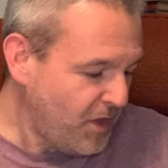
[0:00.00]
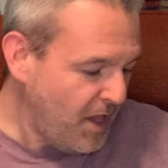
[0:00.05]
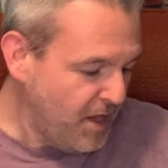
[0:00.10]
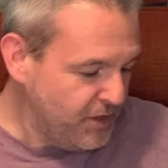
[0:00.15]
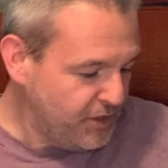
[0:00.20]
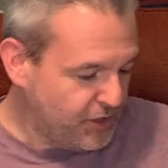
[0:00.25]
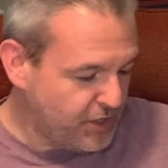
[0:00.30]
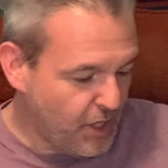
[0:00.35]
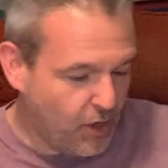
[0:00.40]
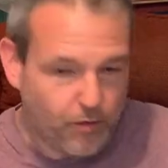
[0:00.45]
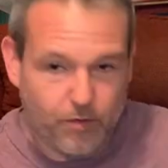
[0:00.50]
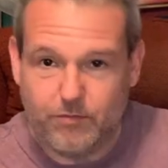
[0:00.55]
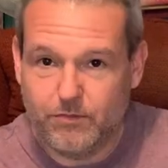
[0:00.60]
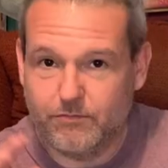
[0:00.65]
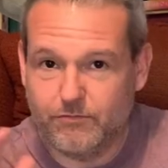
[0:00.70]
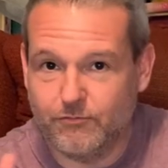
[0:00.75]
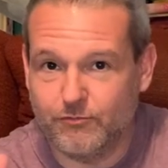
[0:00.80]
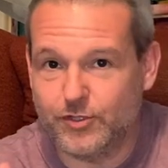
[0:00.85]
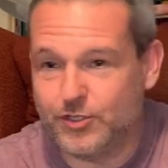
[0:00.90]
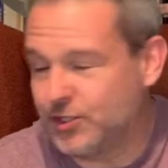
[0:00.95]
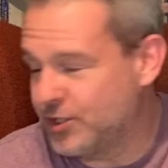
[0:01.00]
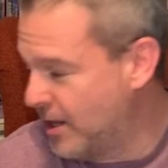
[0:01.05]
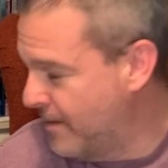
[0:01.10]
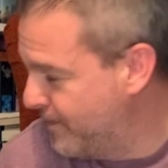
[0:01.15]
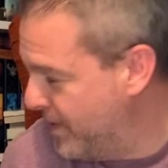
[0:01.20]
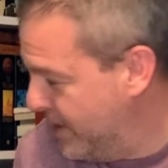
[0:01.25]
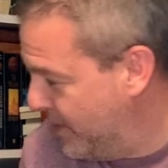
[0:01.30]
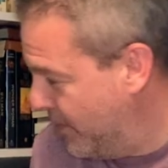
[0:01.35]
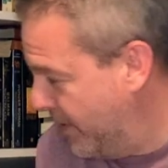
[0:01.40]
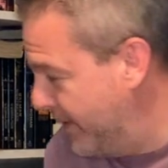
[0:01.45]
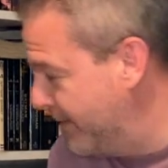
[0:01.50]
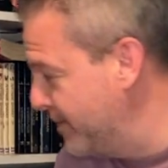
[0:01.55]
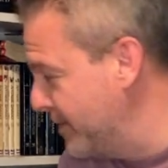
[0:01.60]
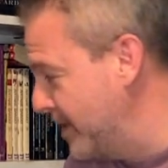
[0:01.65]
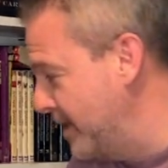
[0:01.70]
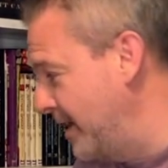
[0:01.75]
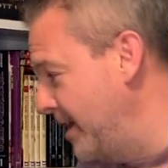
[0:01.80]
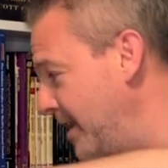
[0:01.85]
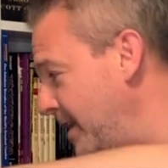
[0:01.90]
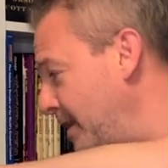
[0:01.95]
So, we'll jump into
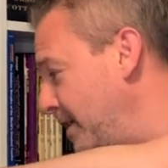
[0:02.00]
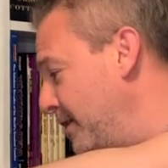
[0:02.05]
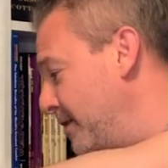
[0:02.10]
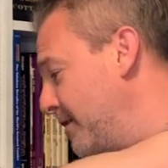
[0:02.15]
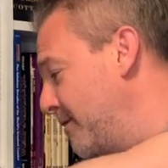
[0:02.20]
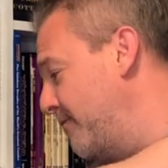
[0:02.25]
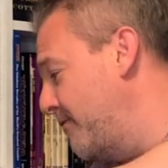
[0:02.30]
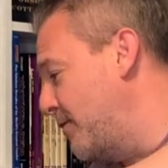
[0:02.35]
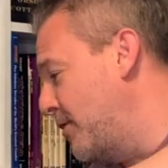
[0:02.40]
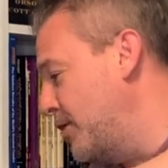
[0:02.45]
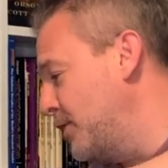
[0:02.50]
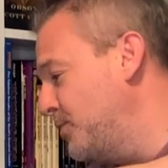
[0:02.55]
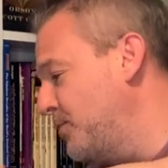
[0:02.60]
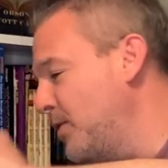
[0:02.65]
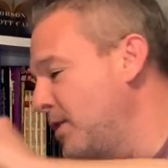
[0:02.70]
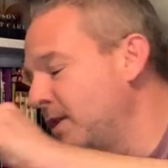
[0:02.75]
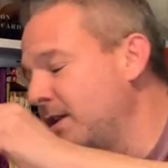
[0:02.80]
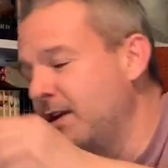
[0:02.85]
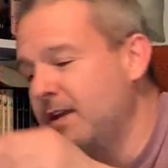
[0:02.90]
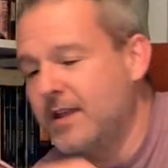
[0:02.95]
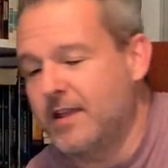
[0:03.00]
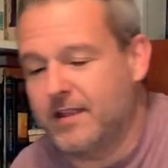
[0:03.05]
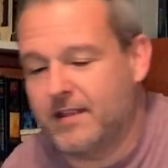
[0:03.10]
it. The first book